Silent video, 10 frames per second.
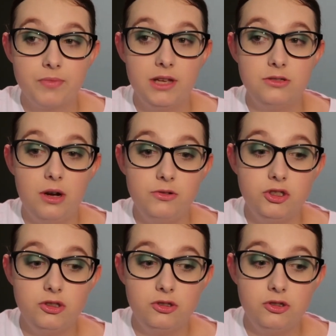So I was
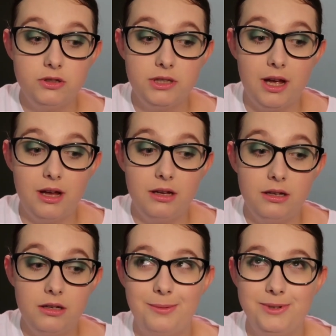just stood there.
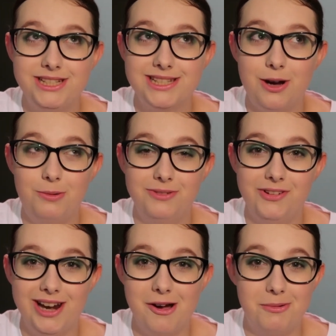Can we just get on with
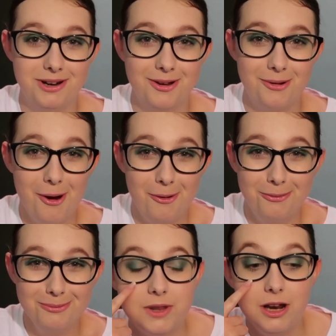it now? I want to go
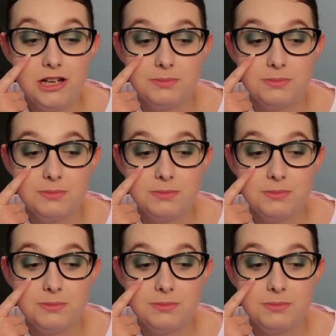home. The last